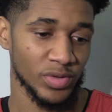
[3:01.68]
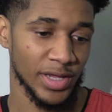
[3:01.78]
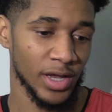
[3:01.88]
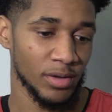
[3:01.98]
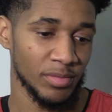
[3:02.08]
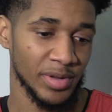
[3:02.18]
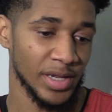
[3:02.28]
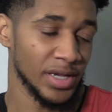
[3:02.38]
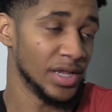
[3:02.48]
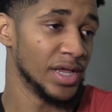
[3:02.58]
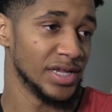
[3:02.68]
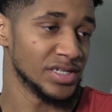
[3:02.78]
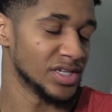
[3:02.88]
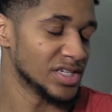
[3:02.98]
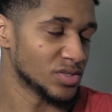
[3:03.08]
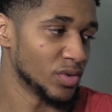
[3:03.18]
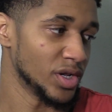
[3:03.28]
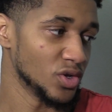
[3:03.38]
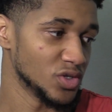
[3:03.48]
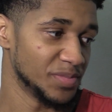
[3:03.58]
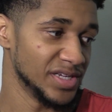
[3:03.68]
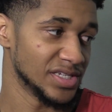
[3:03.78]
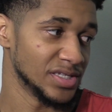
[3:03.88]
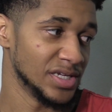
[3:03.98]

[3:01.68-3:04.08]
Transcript: without him, I mean, he's just one of those pieces